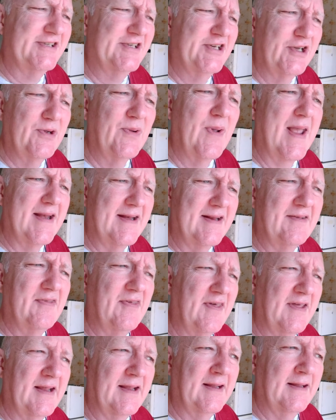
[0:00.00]
do
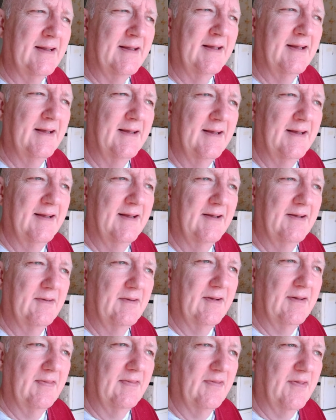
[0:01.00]
anything
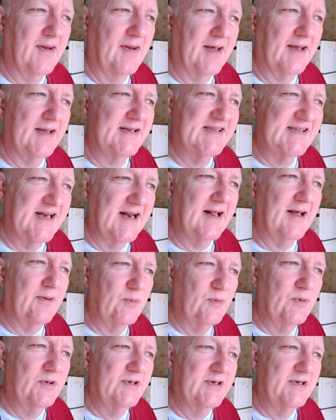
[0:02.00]
that I said
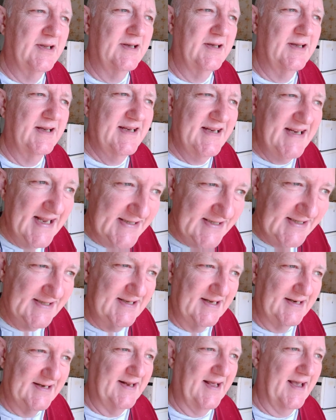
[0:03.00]
I would
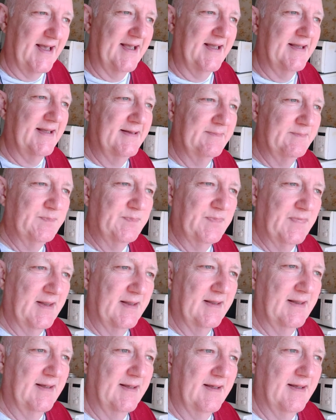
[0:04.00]
yesterday
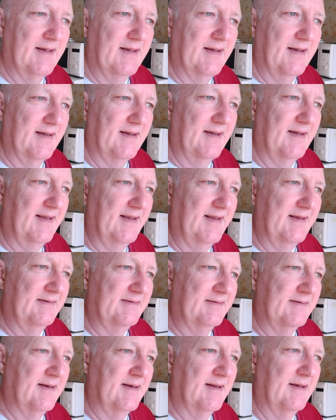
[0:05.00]

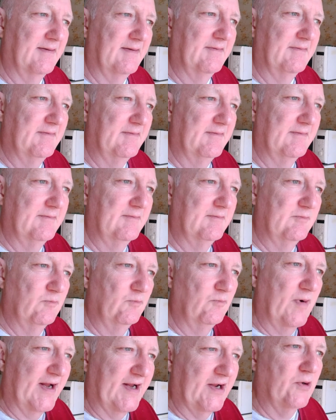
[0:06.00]
in
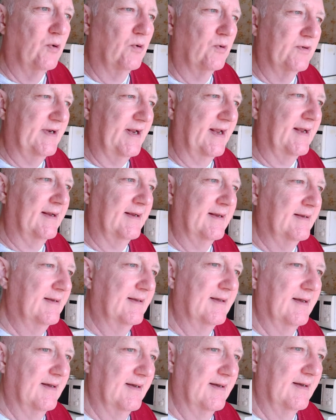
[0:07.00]
recording